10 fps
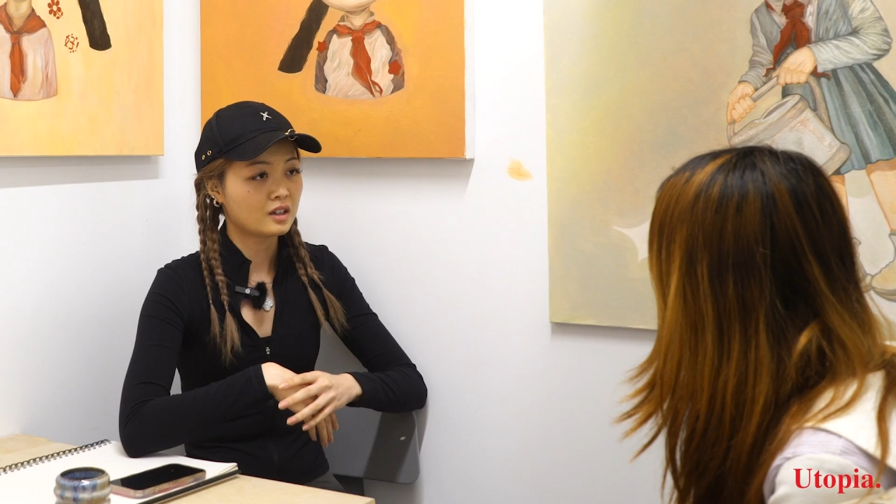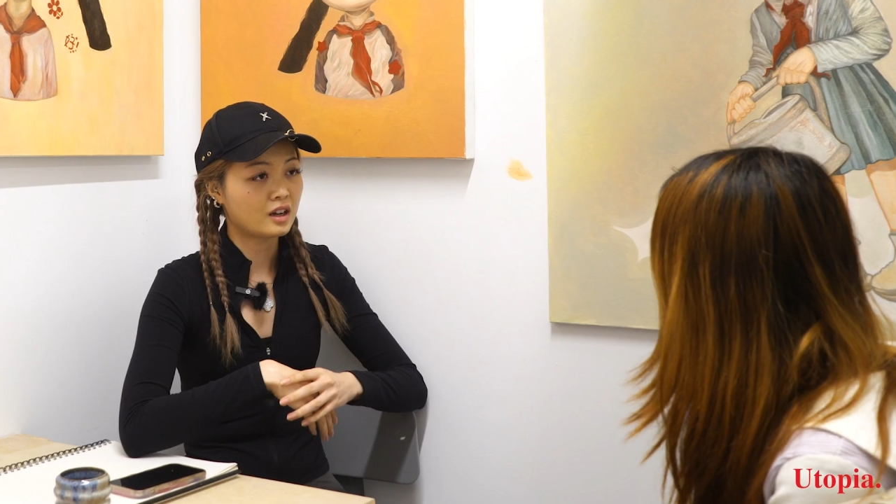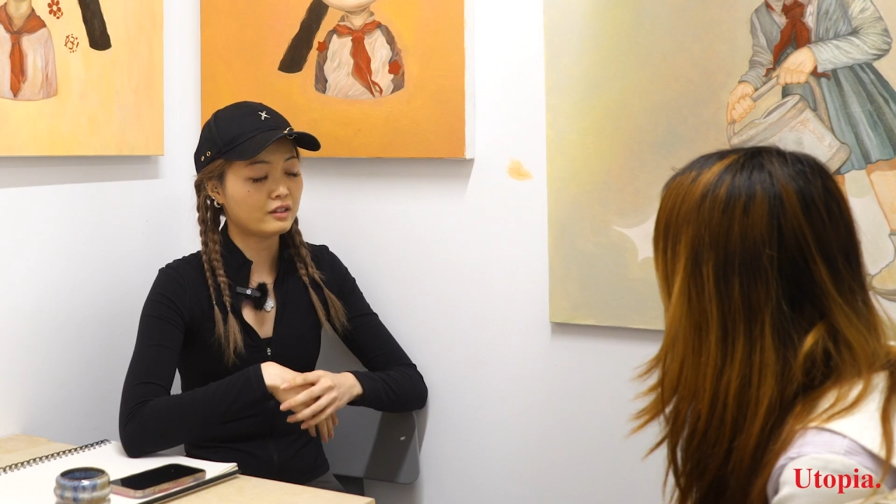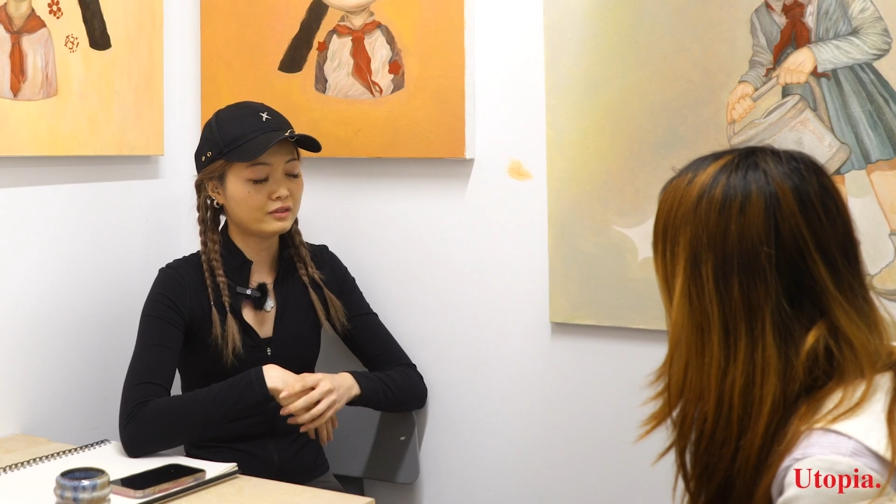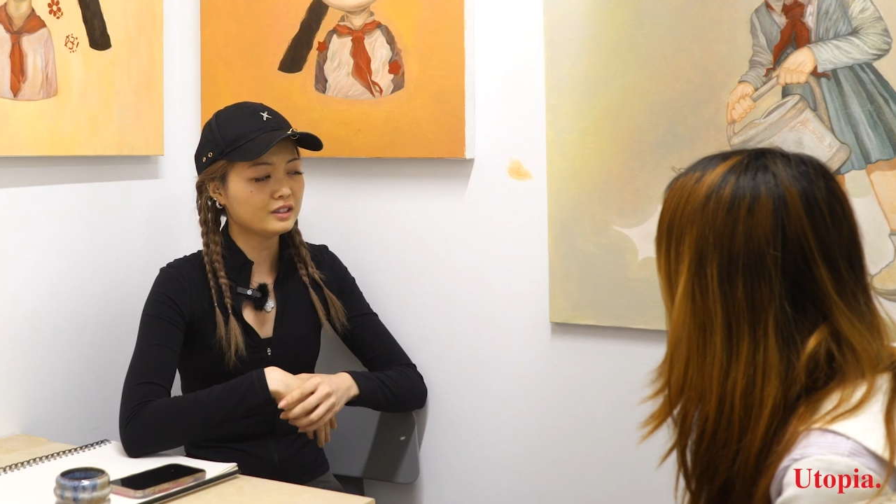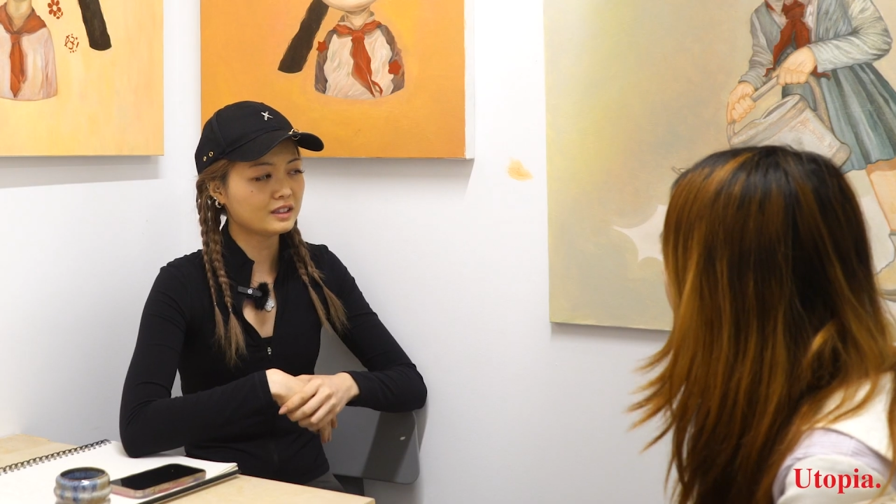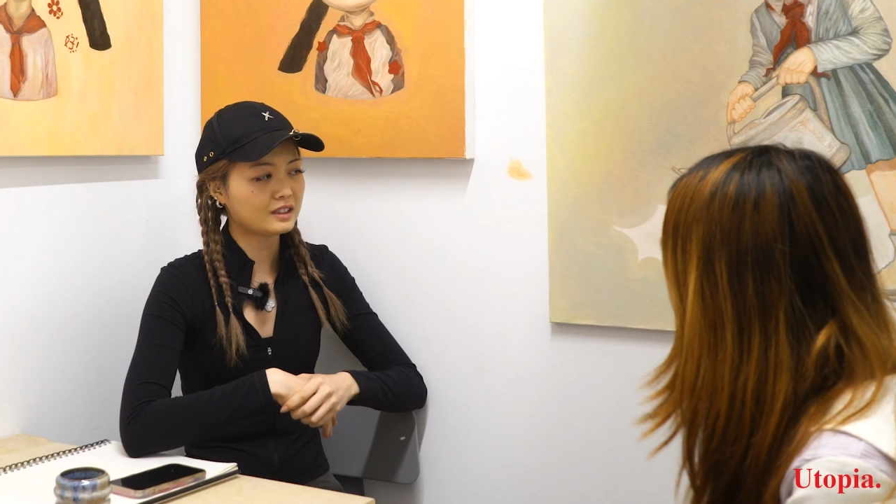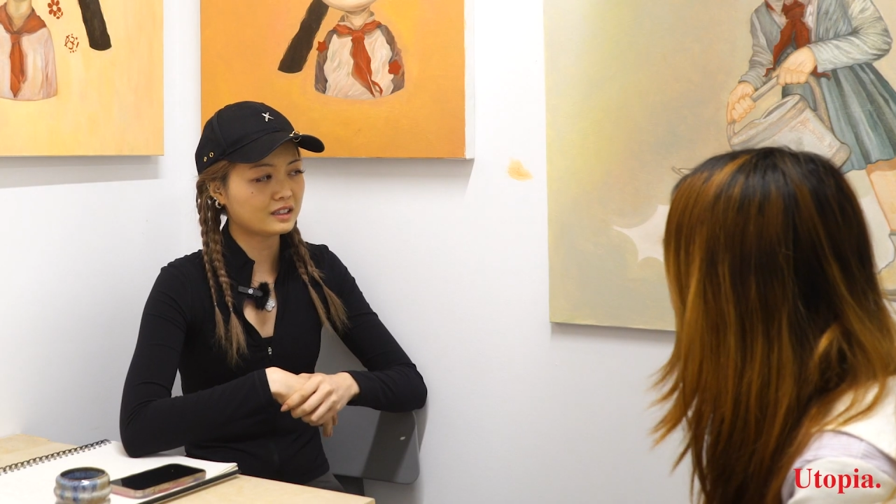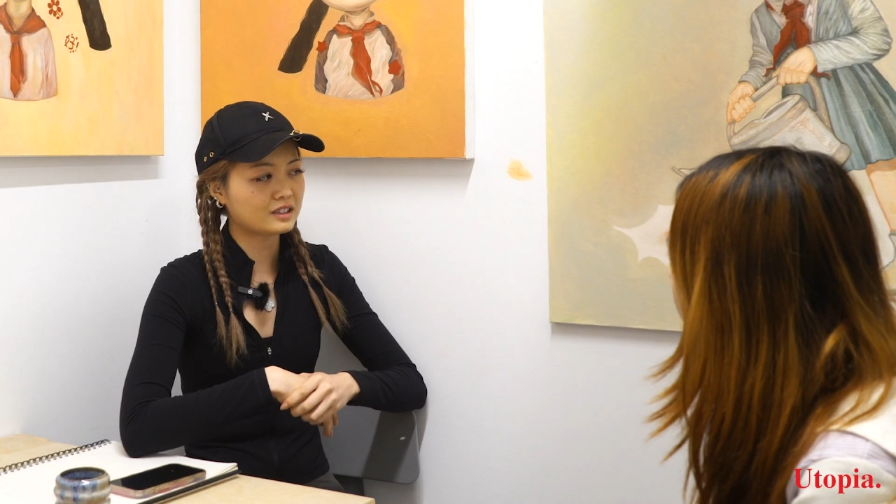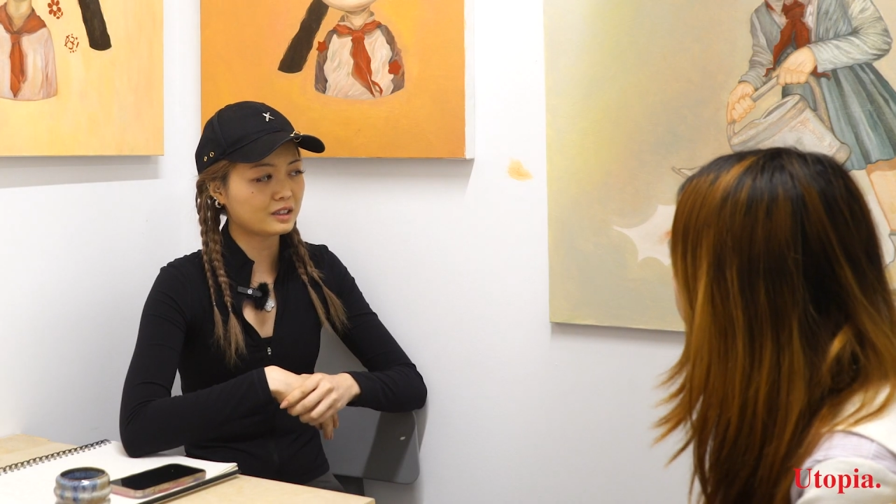I feel like
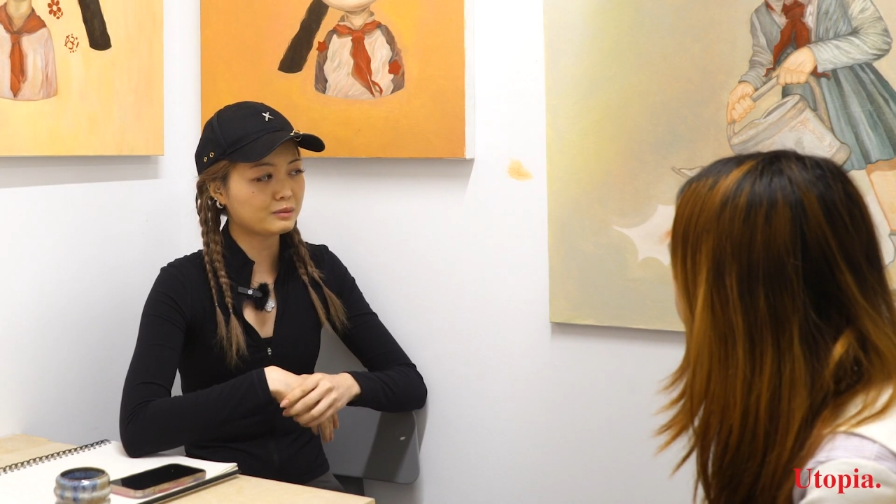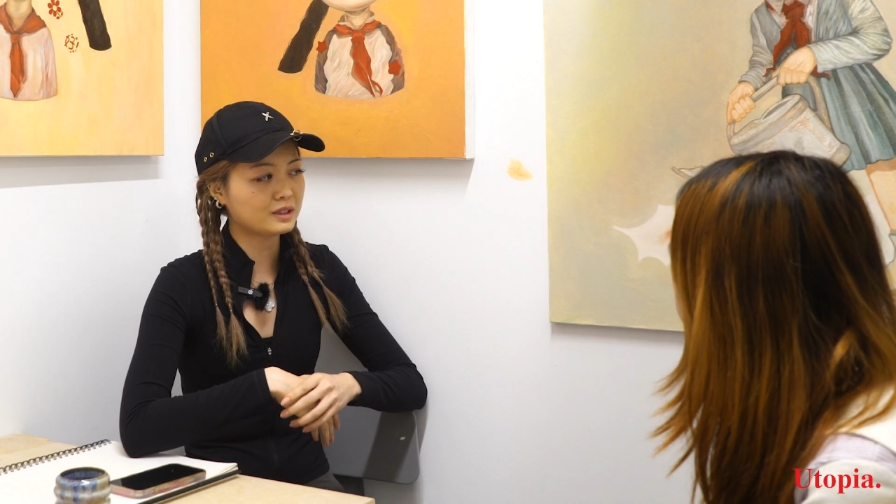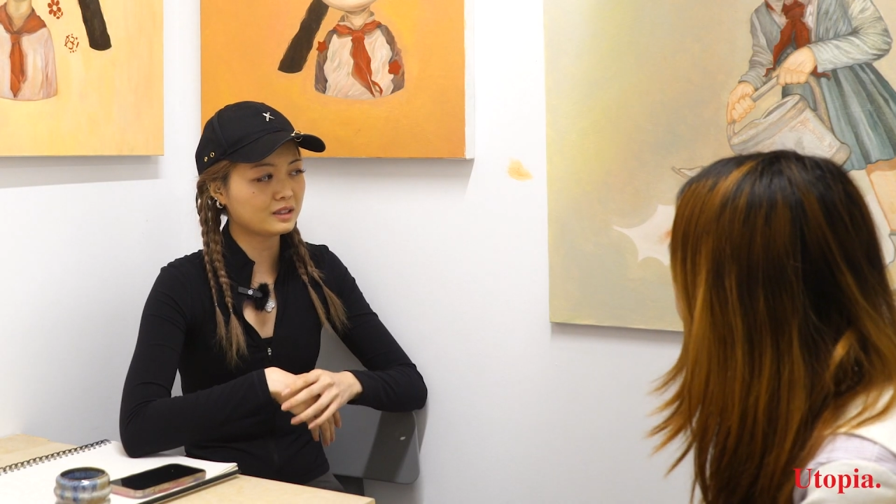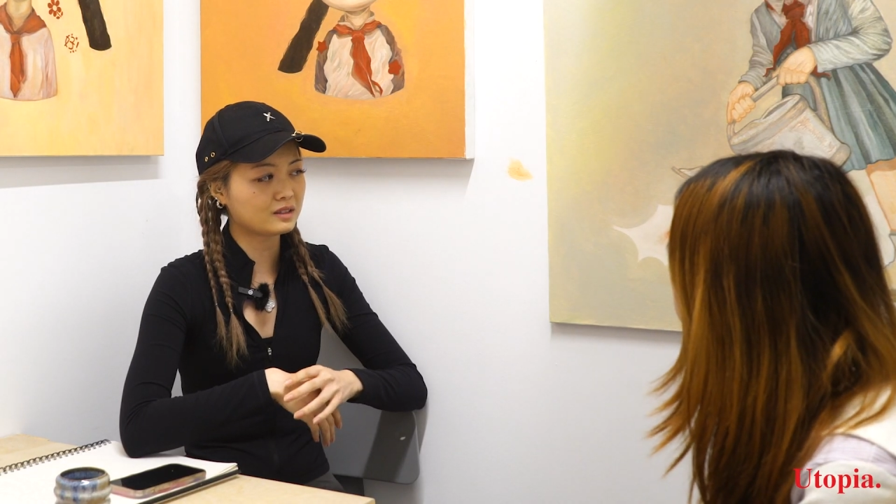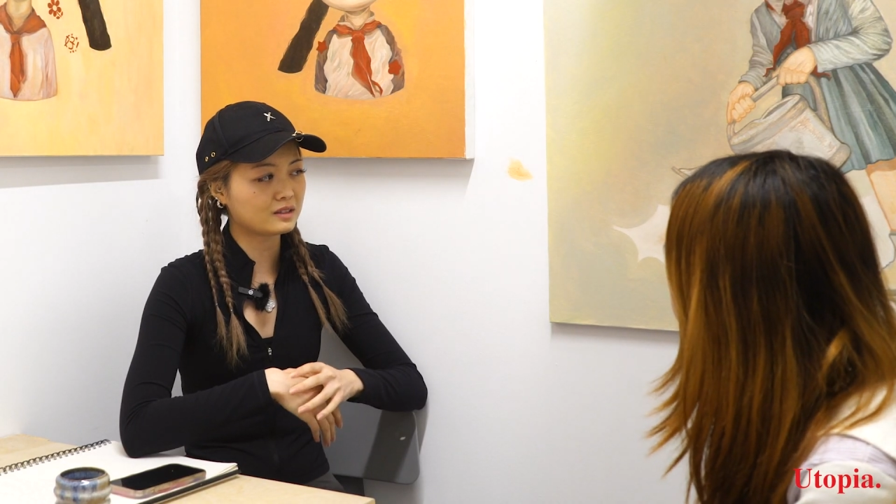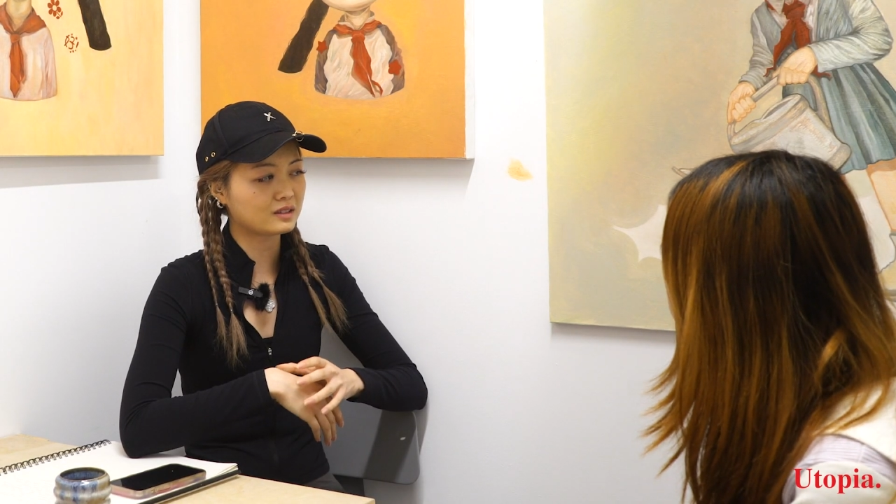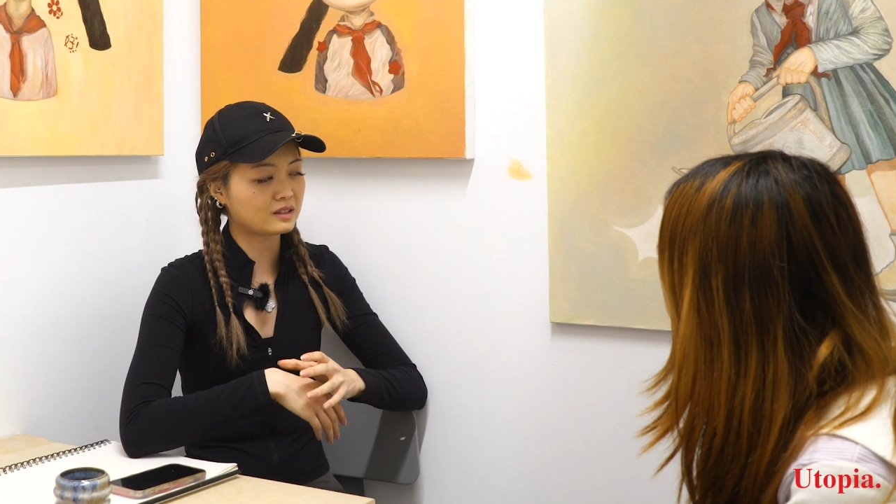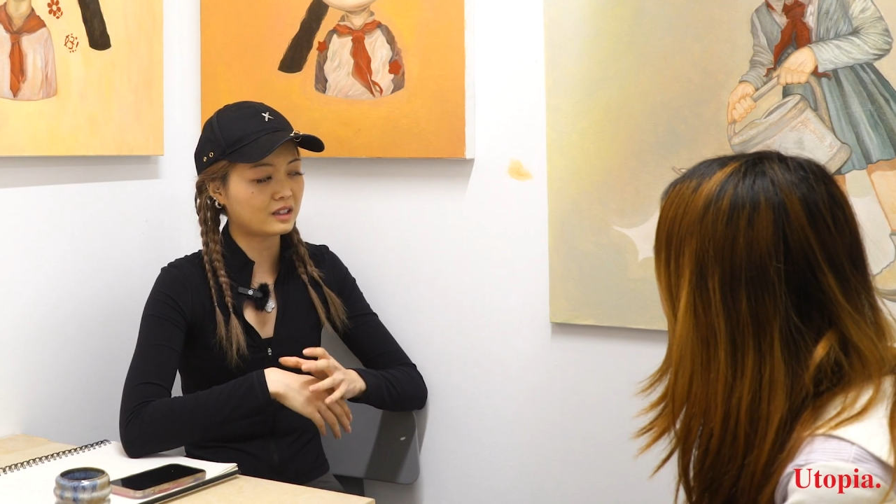that's something